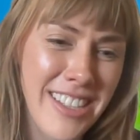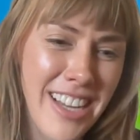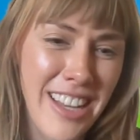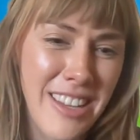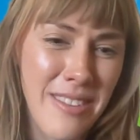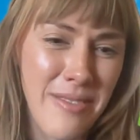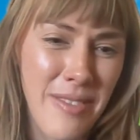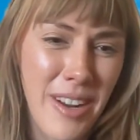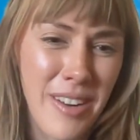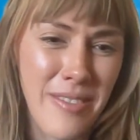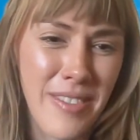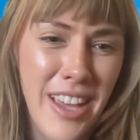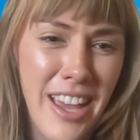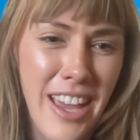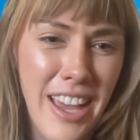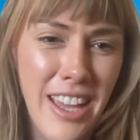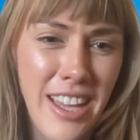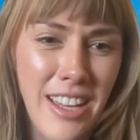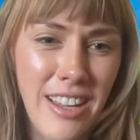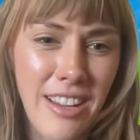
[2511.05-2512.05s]
down the bottom
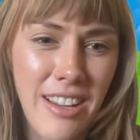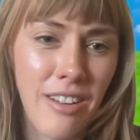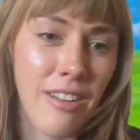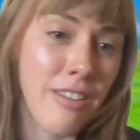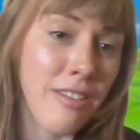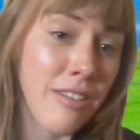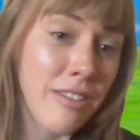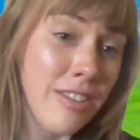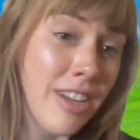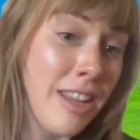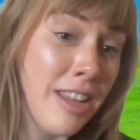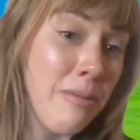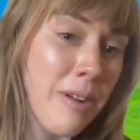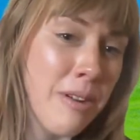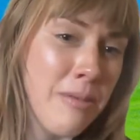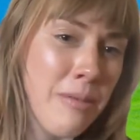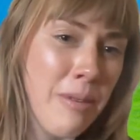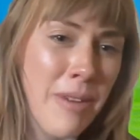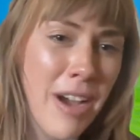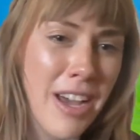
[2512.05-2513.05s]
there, or down the
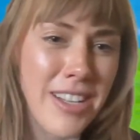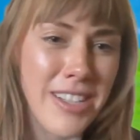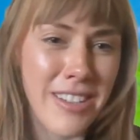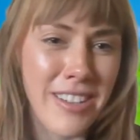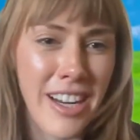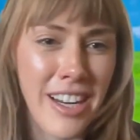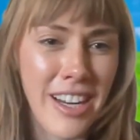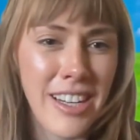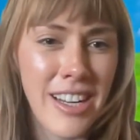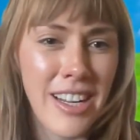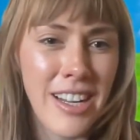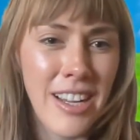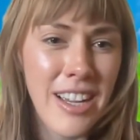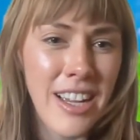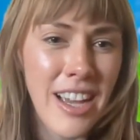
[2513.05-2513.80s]
bottom of my screen.